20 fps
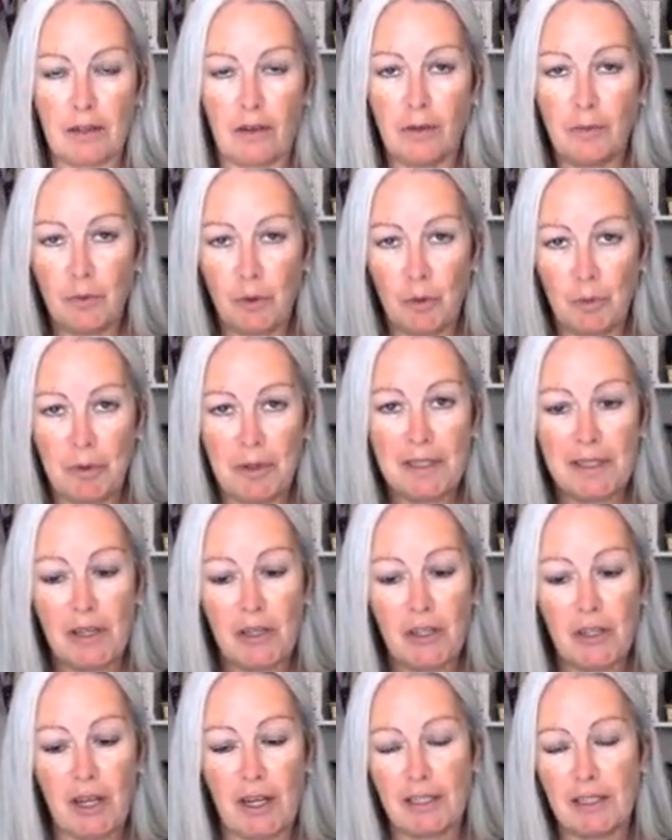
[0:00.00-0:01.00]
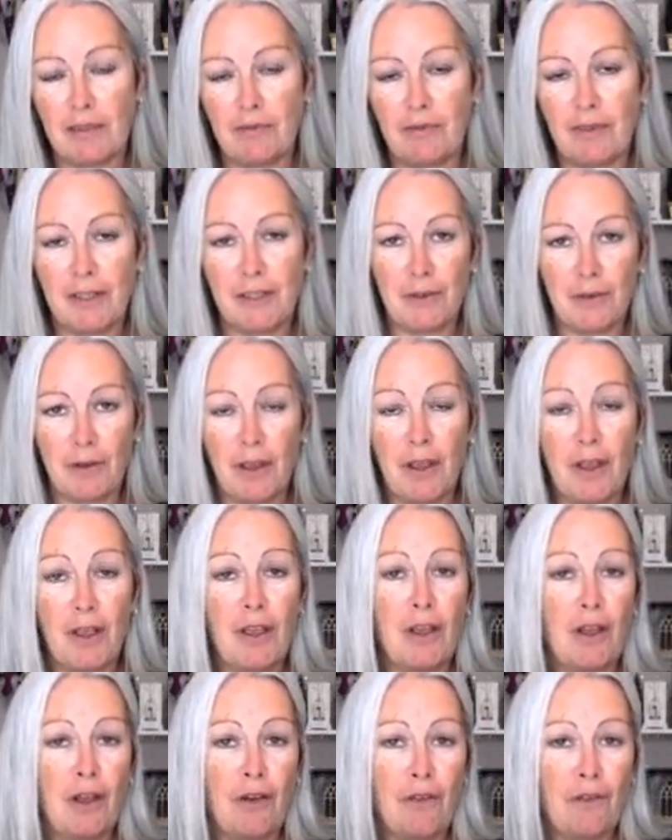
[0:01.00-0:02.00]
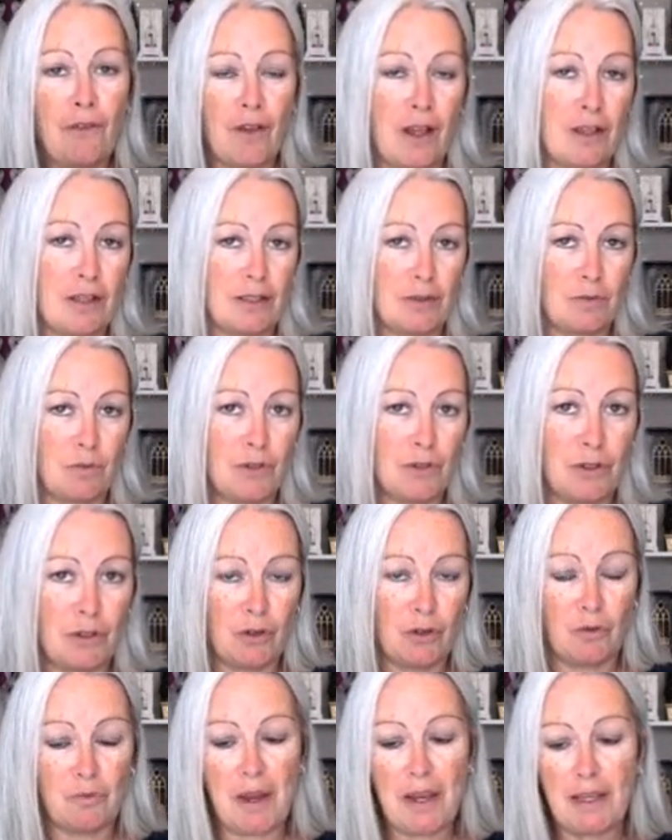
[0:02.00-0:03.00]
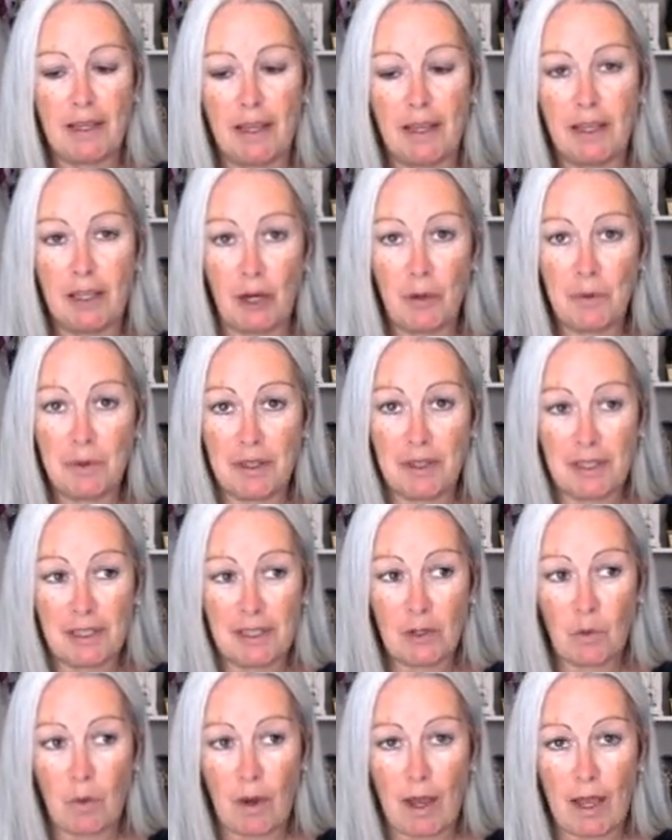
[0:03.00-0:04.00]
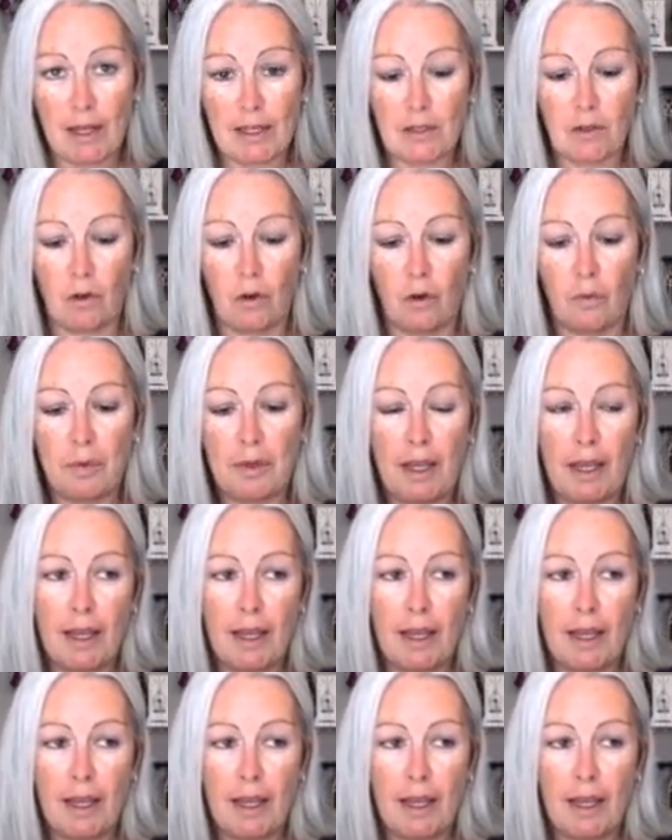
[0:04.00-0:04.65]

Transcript: I'd probably suggest, if it's your first one that you're making, go with the square top.